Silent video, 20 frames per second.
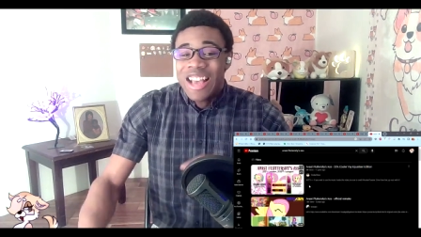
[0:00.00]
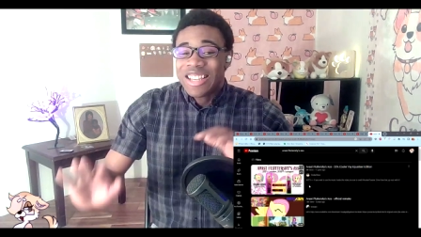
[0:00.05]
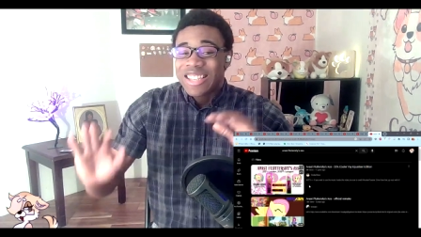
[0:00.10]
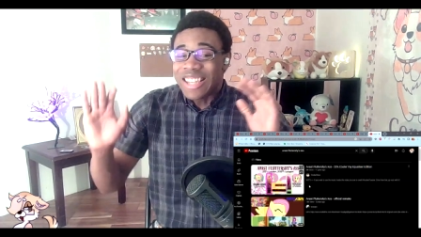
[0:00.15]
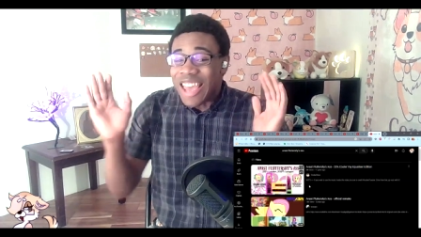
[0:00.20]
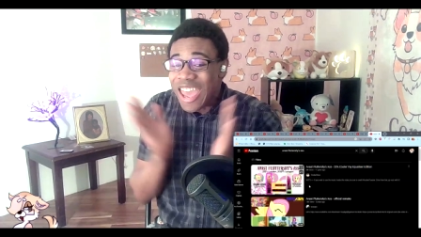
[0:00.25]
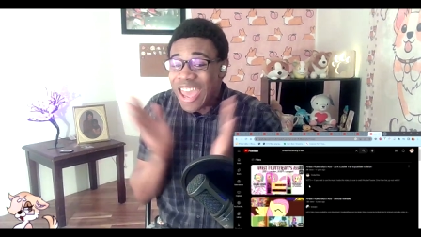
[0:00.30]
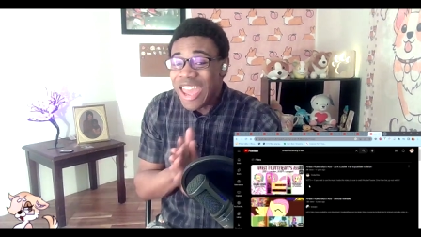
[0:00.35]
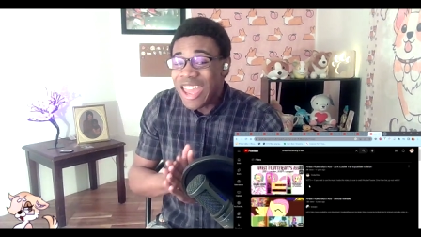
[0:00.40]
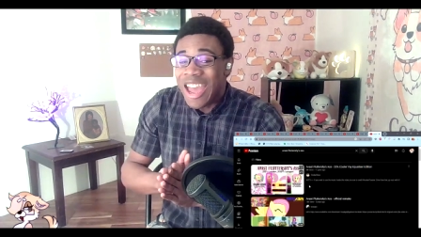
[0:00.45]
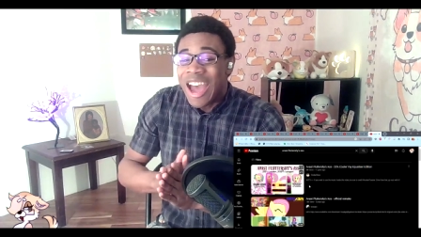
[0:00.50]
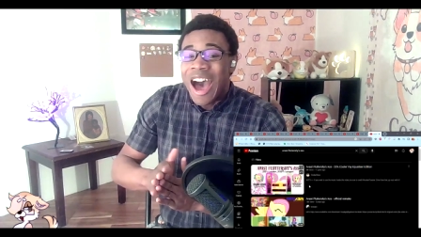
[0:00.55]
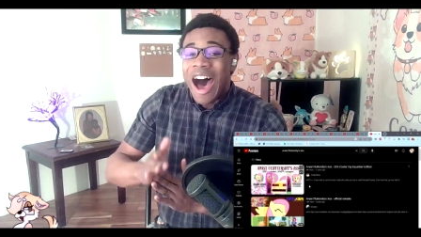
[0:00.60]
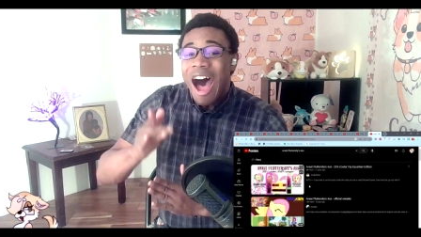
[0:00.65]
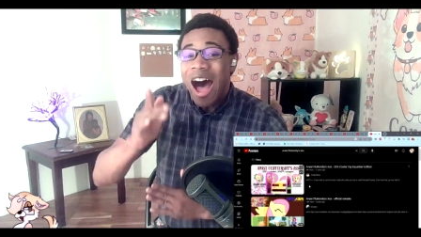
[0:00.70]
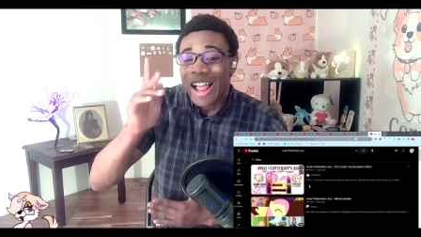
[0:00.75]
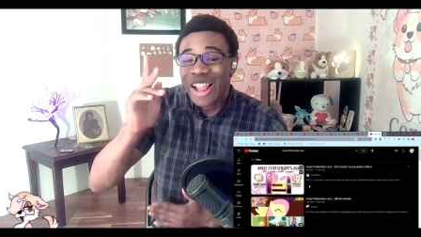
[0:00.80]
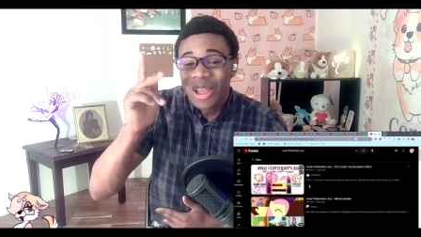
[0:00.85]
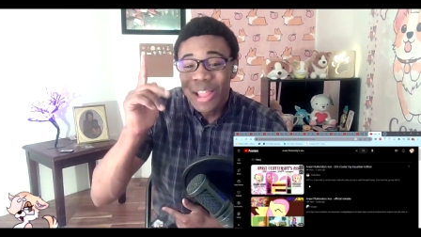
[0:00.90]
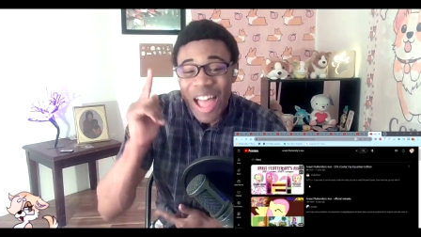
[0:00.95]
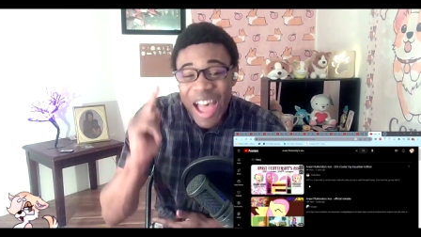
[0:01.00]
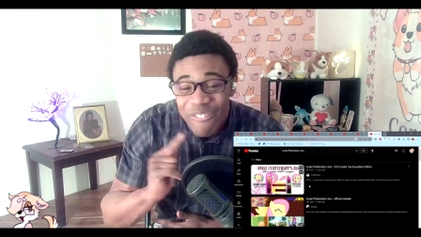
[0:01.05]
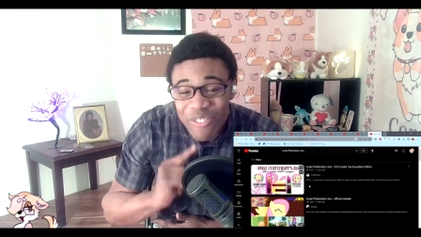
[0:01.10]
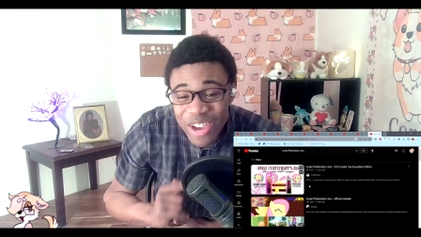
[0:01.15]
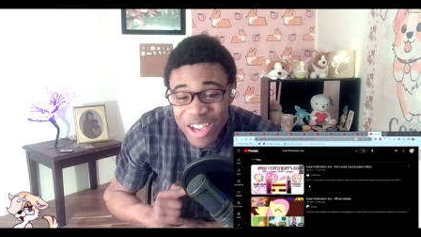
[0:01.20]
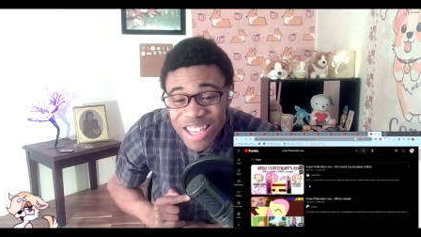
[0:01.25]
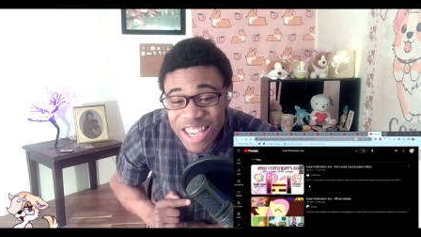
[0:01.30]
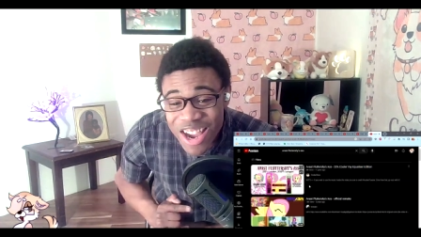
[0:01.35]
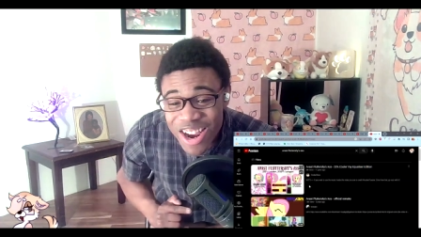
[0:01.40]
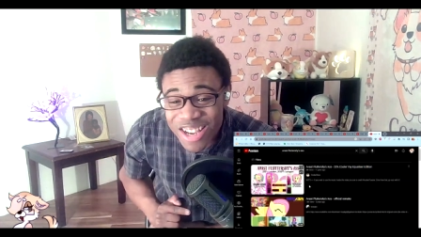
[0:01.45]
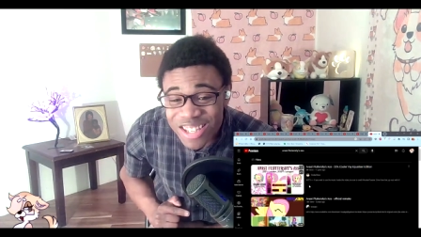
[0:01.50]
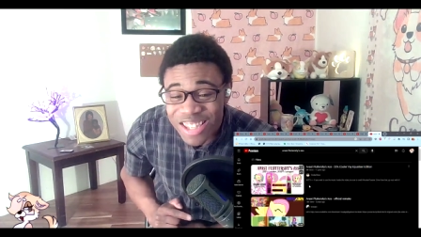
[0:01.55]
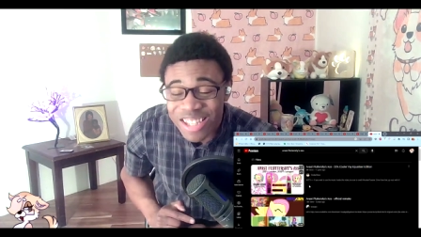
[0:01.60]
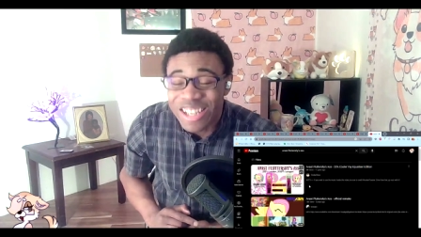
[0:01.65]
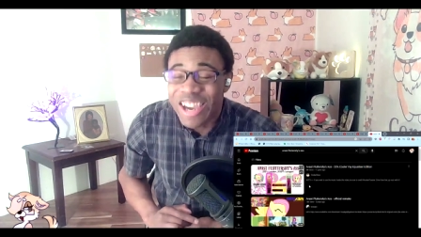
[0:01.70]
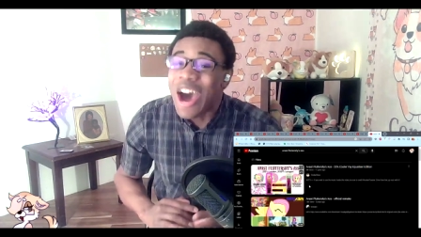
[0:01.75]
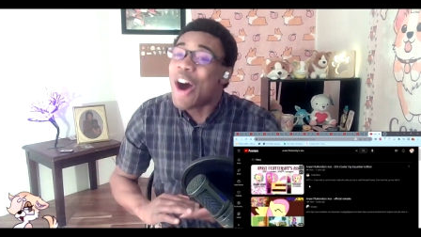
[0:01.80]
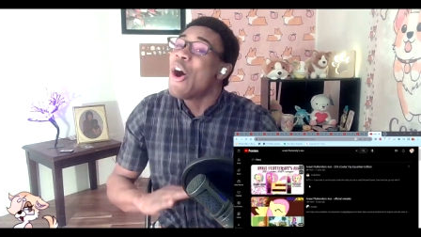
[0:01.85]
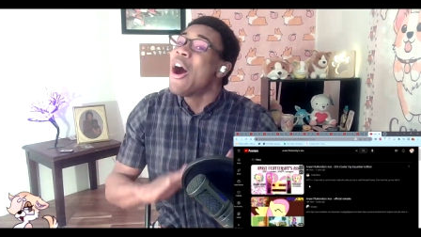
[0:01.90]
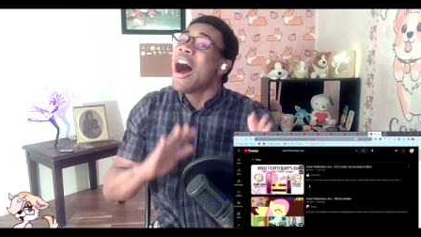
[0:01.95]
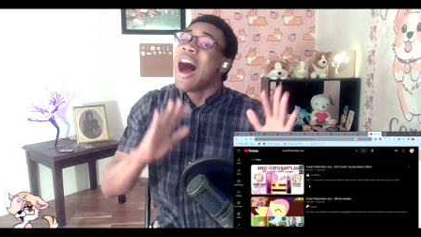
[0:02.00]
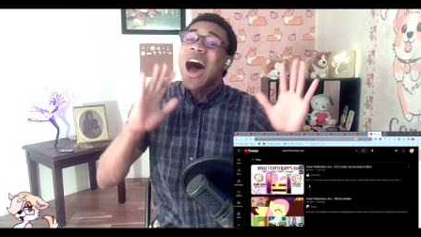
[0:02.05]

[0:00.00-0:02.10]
See, 11 years ago,